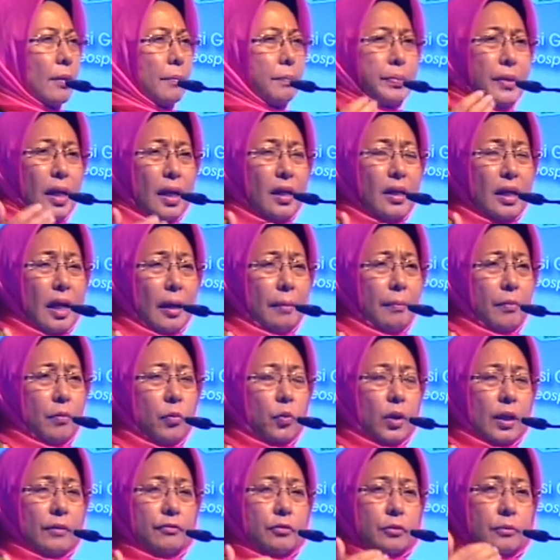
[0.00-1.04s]
piagam.
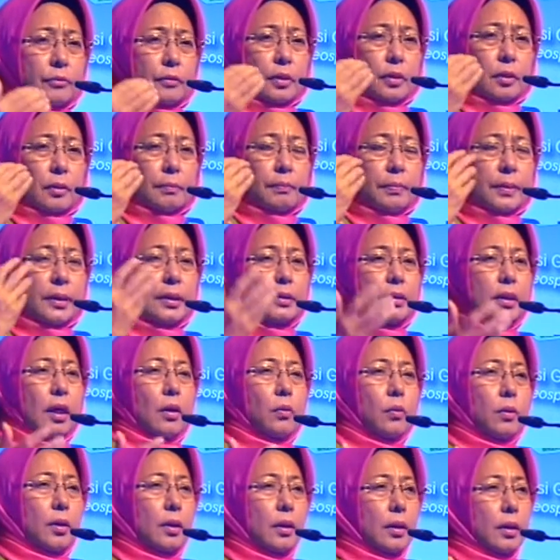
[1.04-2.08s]
We have to complete
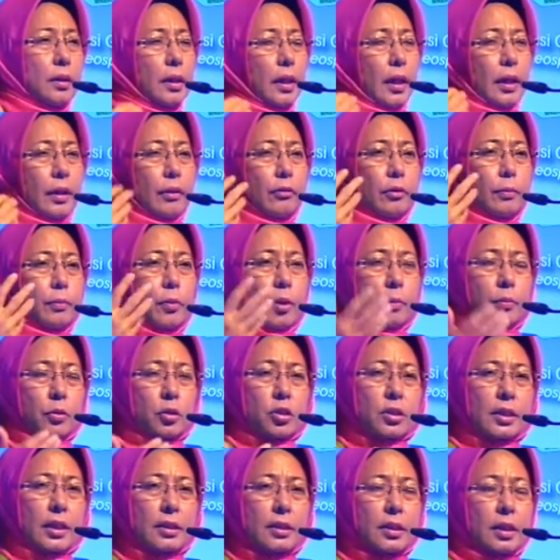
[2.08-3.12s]
our EIA report
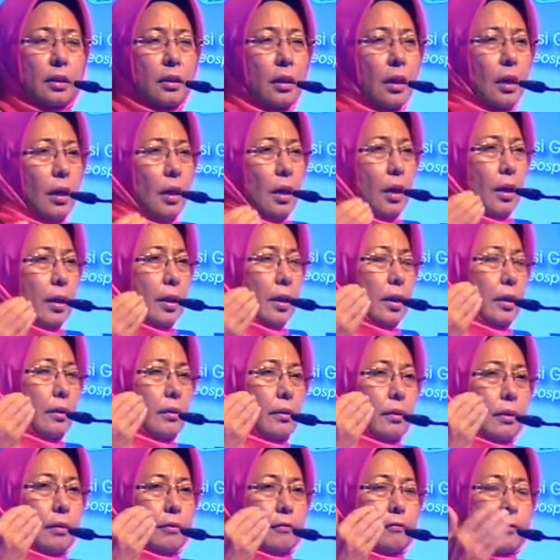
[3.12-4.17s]
processing
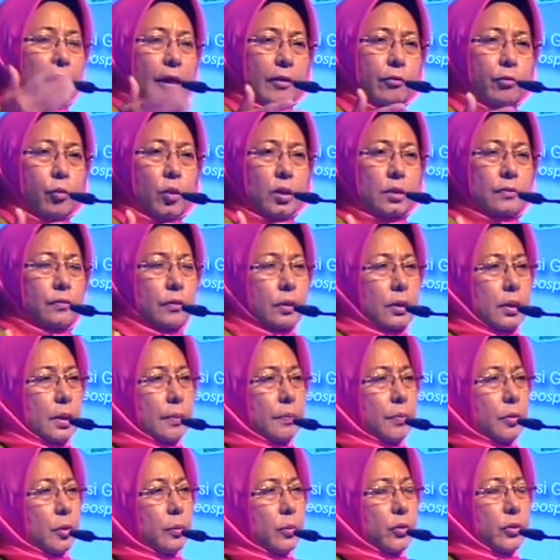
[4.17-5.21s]
in 5 weeks for the
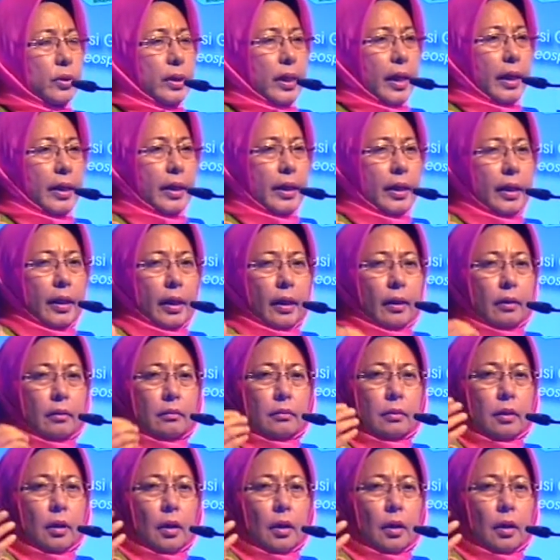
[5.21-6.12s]
primary EIA and